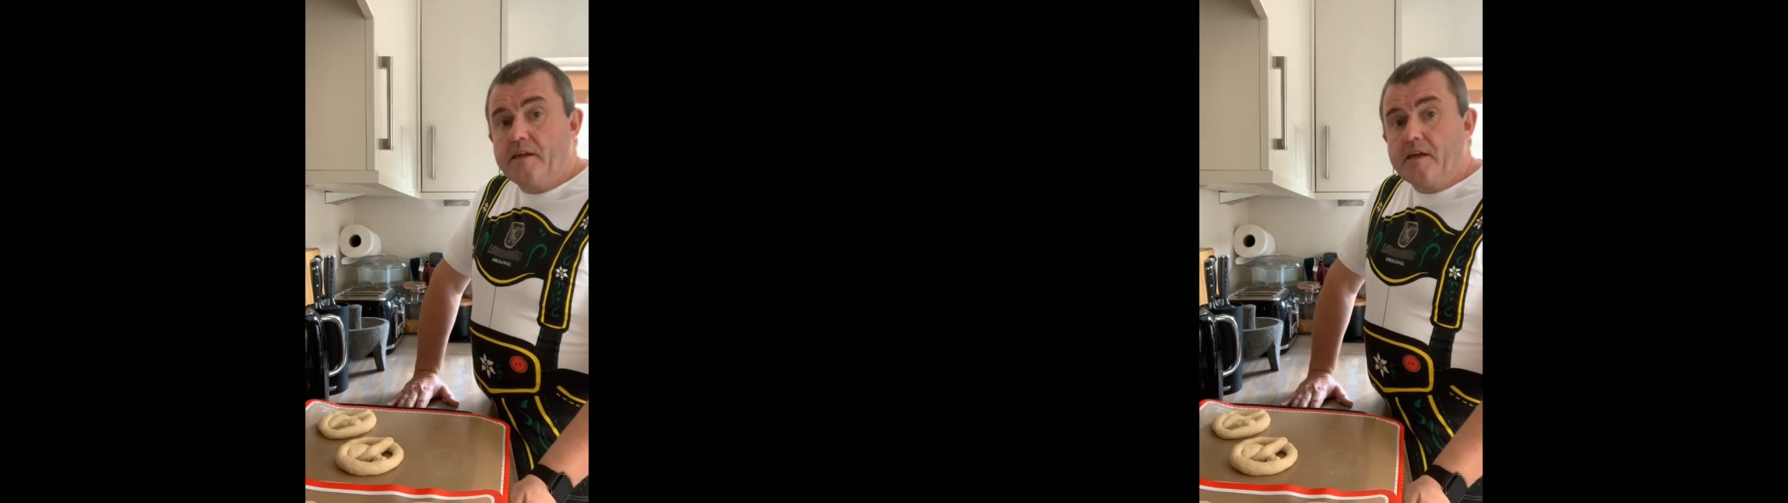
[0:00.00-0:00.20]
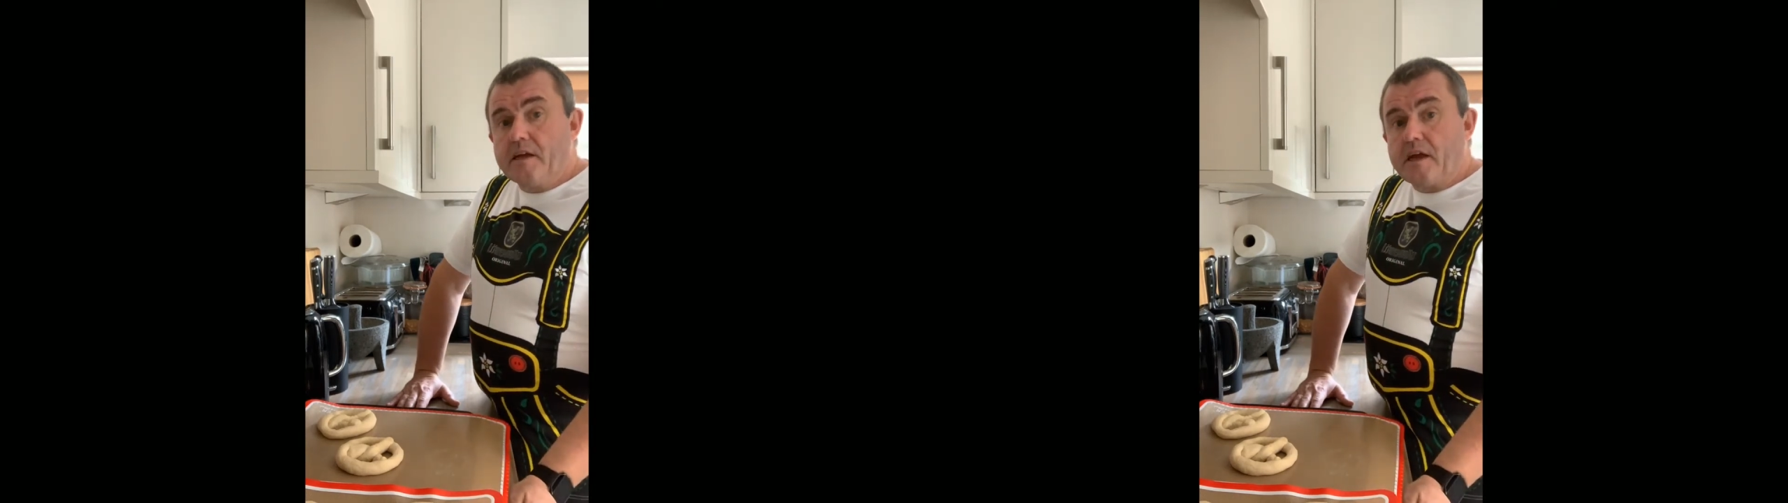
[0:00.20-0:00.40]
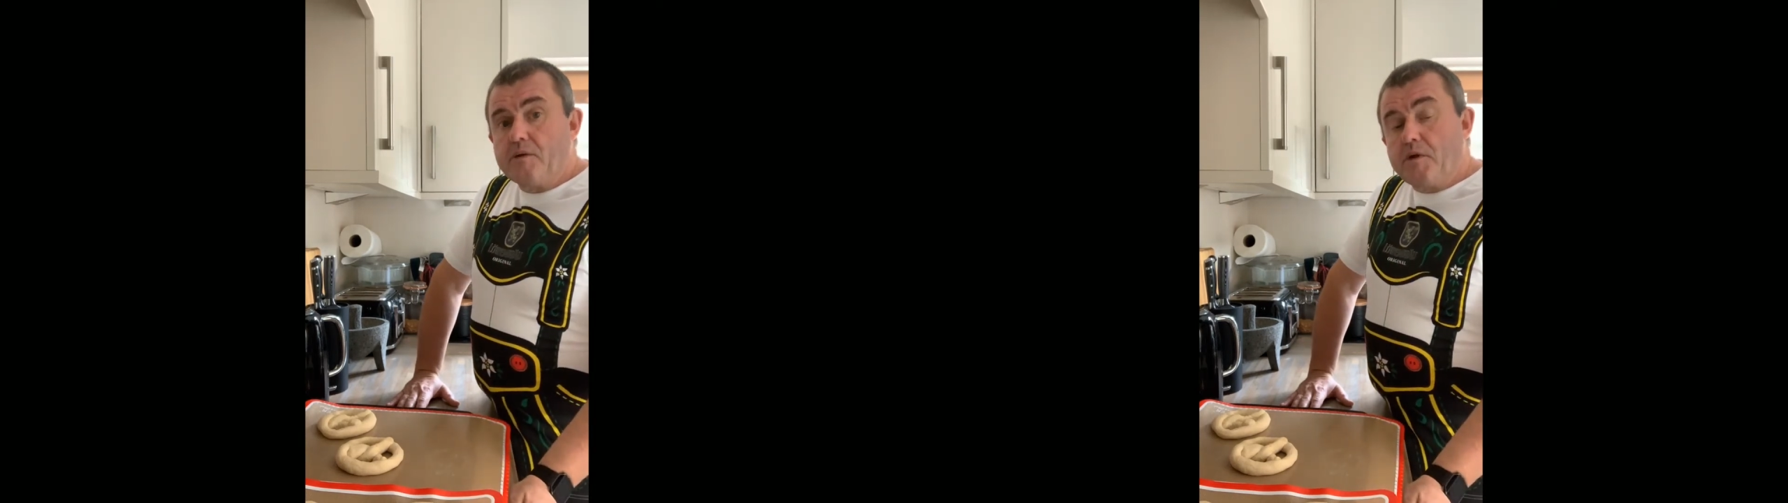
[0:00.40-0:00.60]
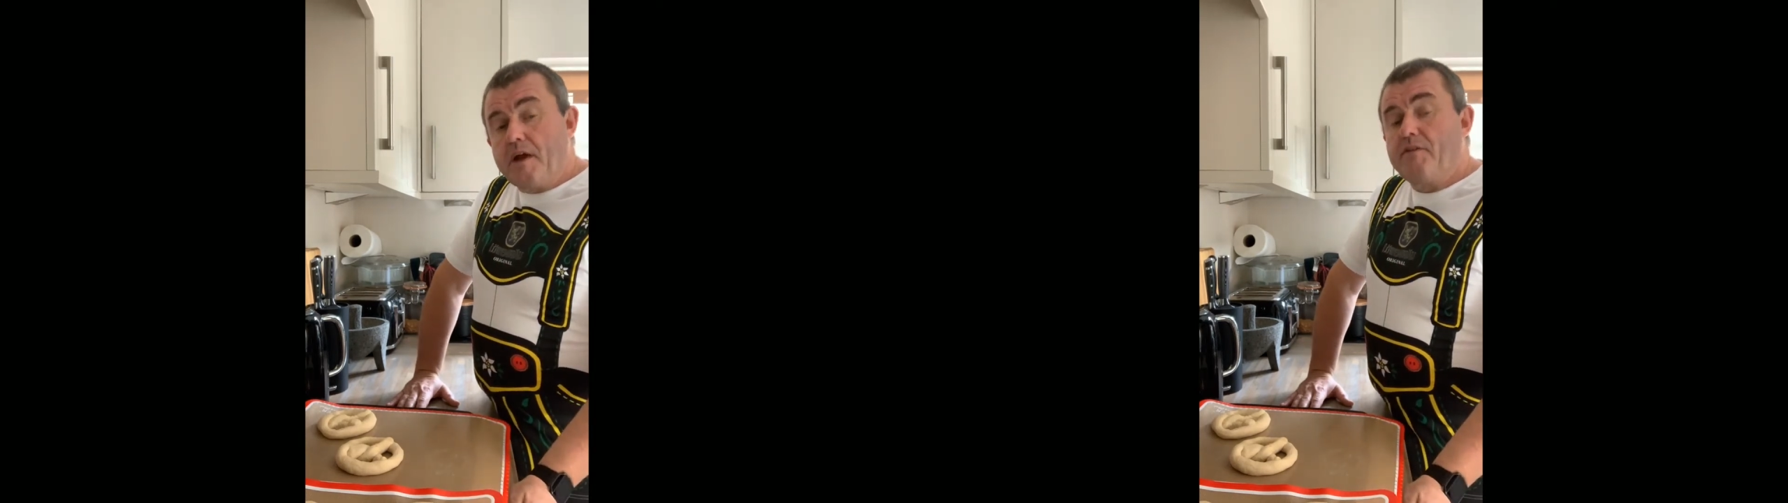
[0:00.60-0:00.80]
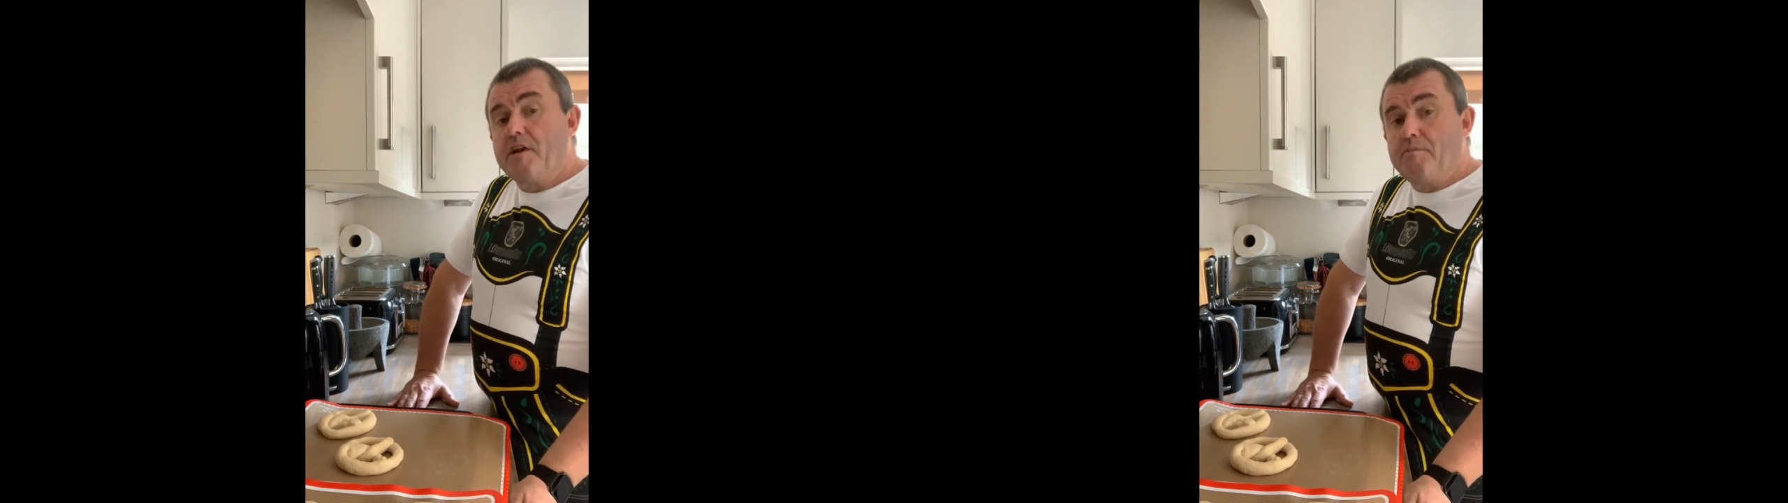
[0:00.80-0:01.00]
Okay, we're
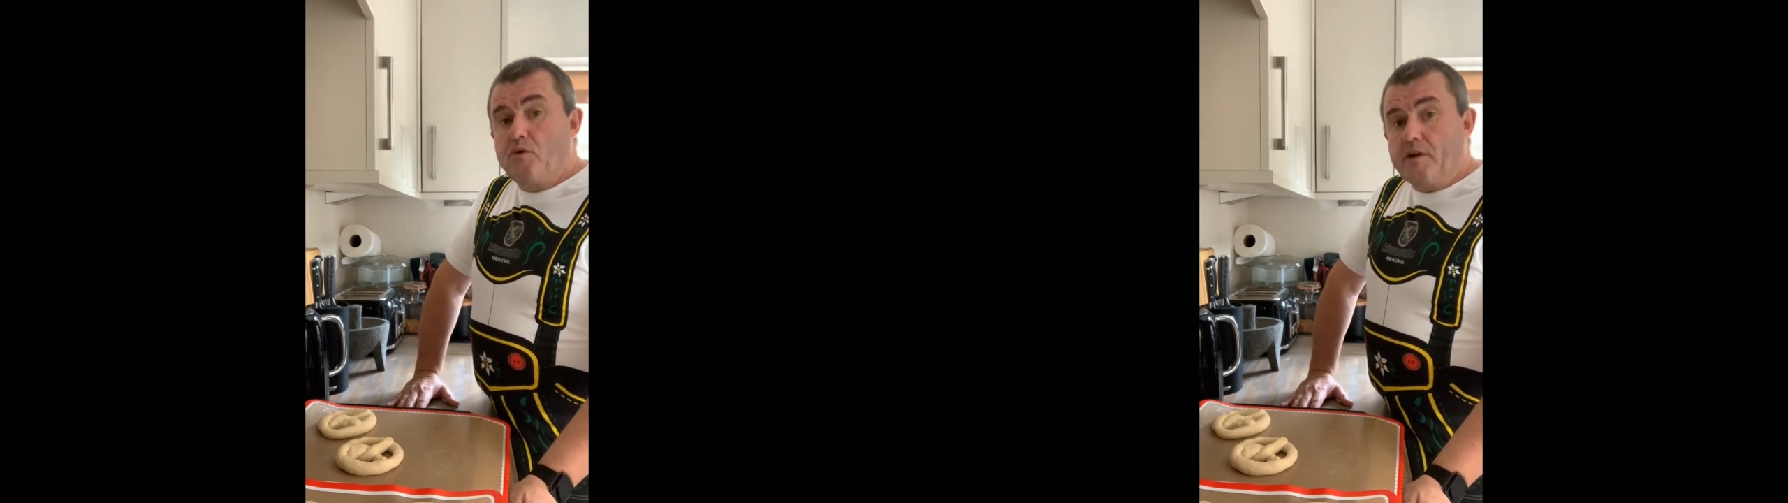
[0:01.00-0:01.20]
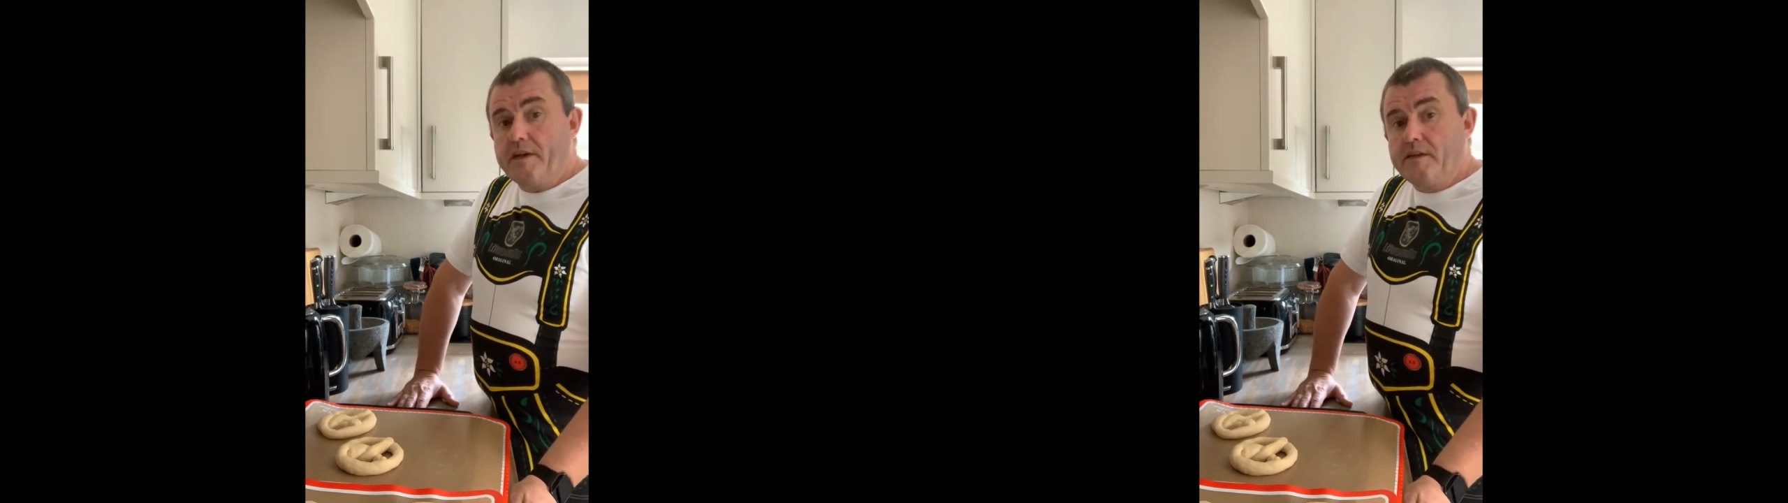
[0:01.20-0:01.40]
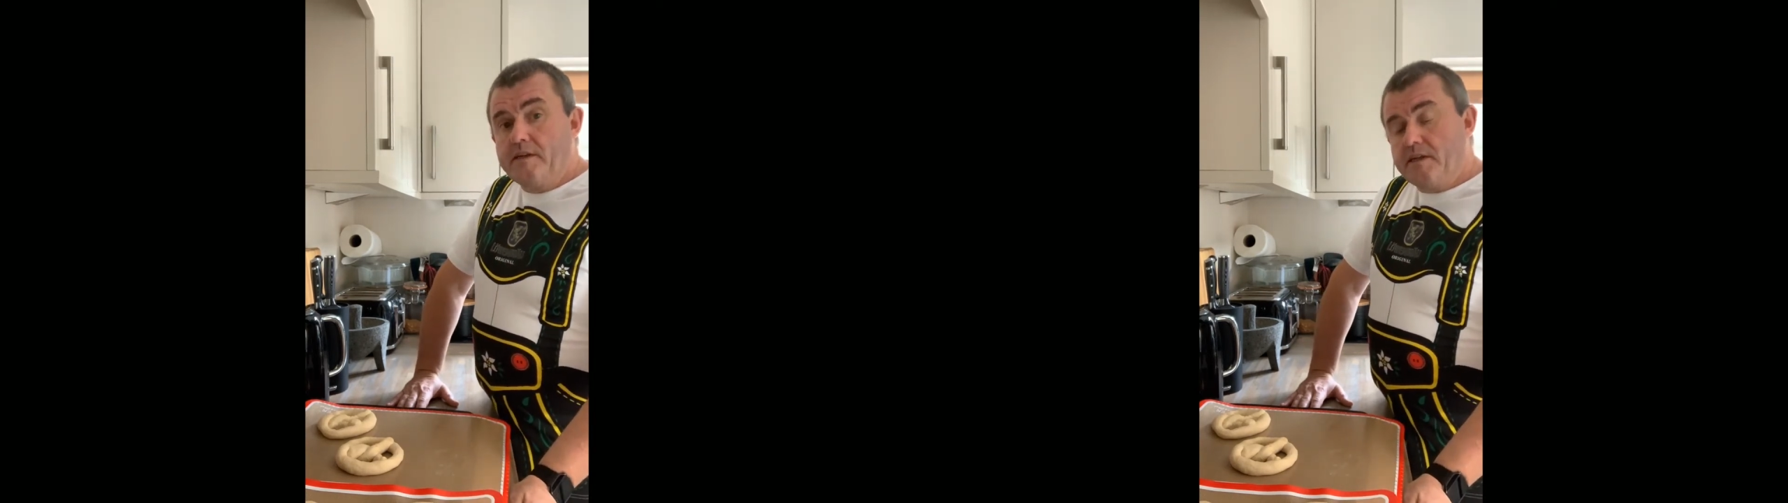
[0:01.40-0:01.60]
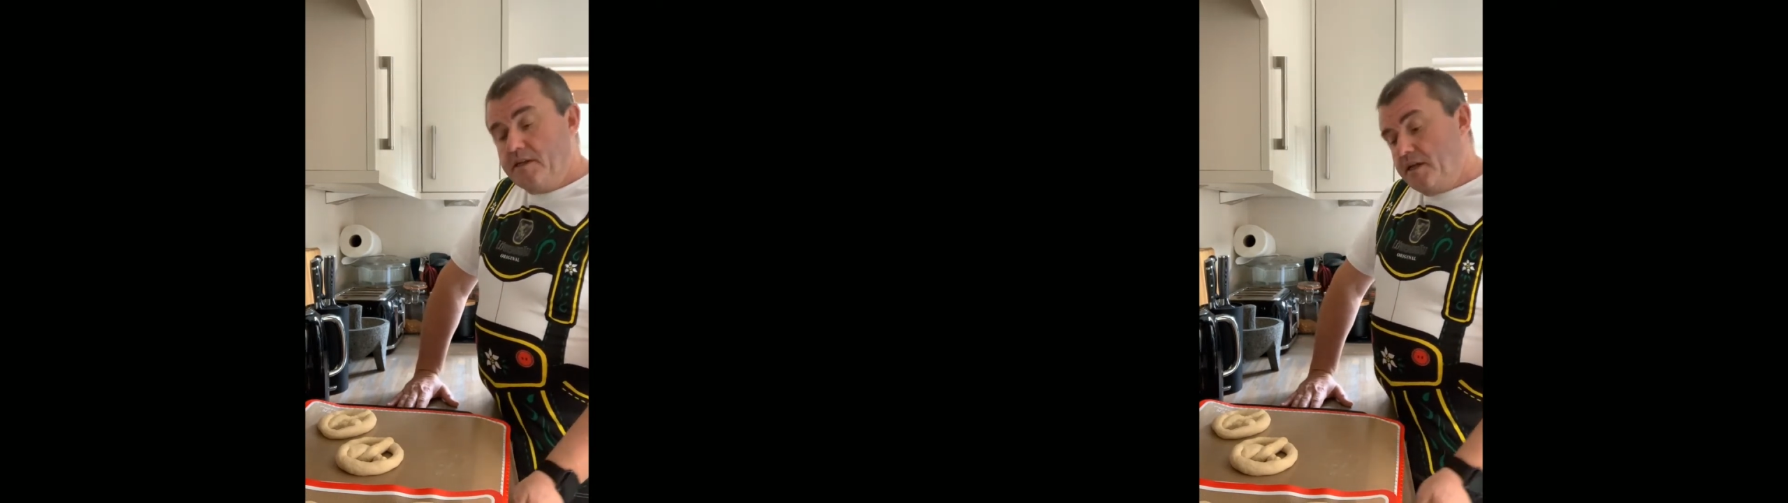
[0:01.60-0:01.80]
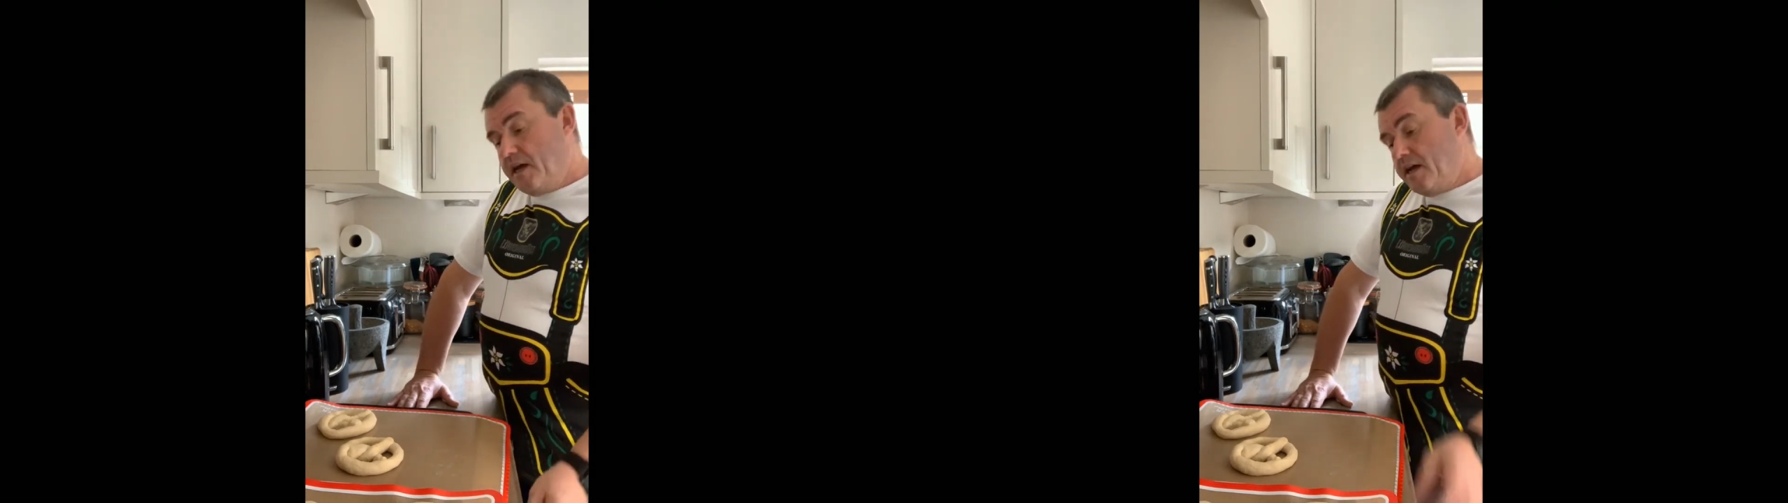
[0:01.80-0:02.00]
having it boiling,
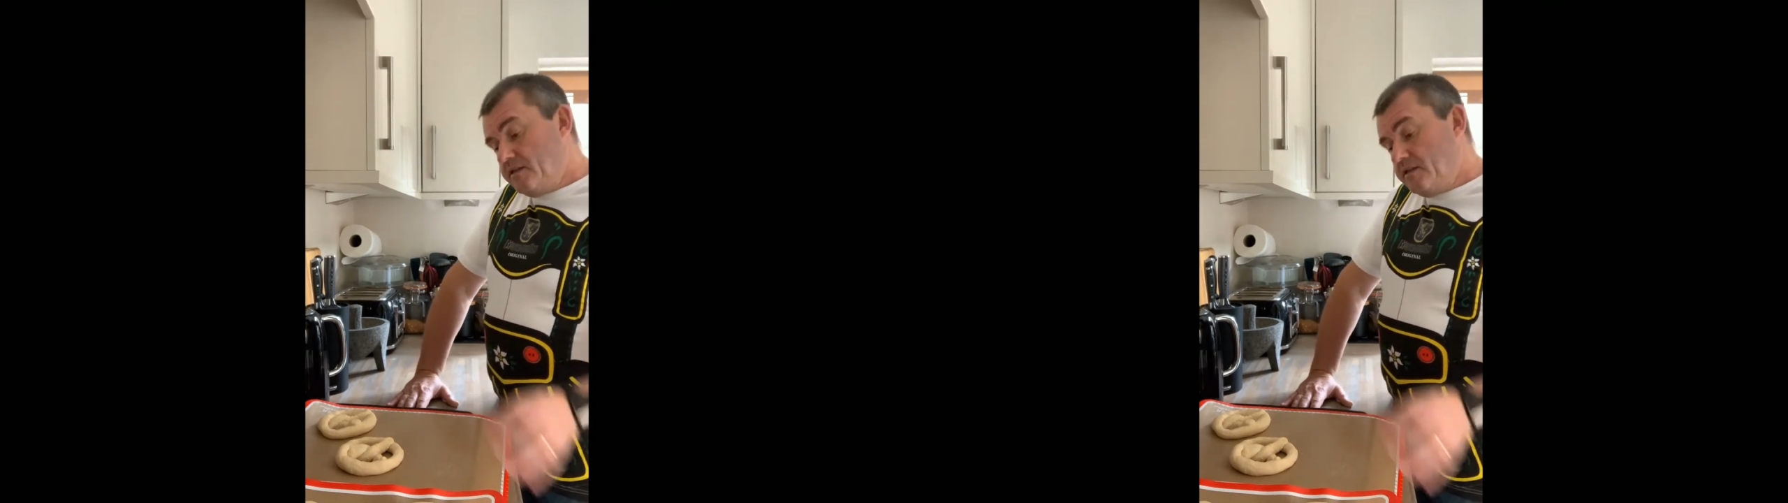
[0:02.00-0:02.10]
and